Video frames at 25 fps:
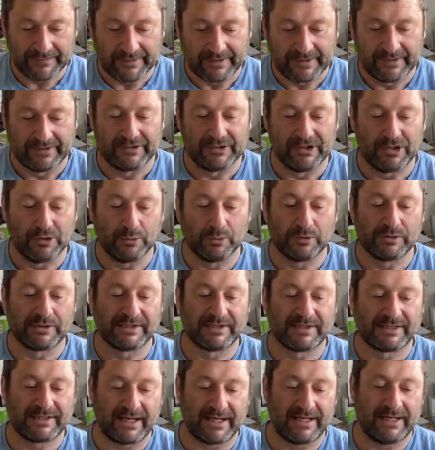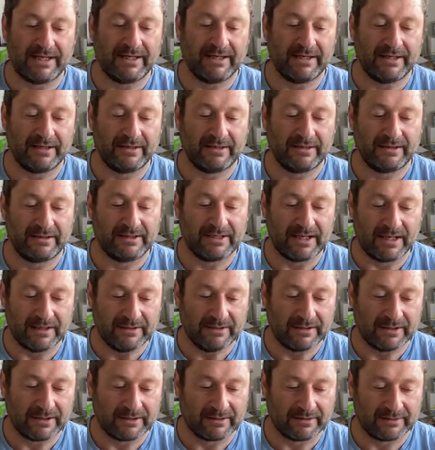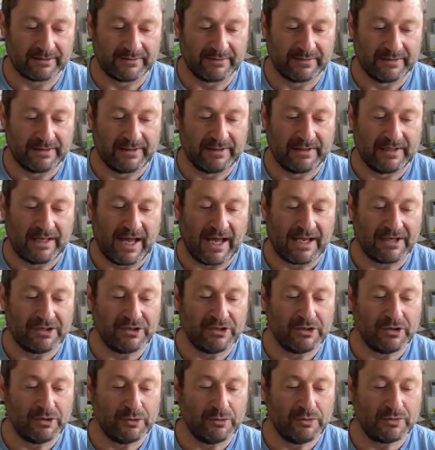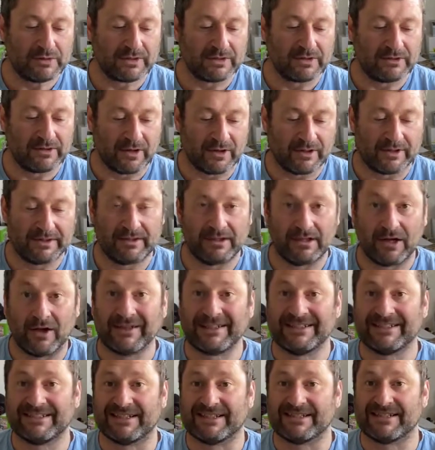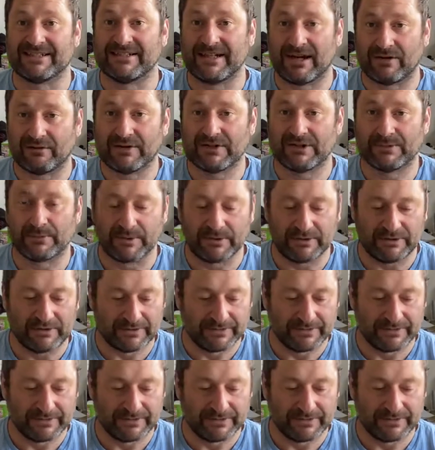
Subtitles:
You will stay younger and use light as nourishment.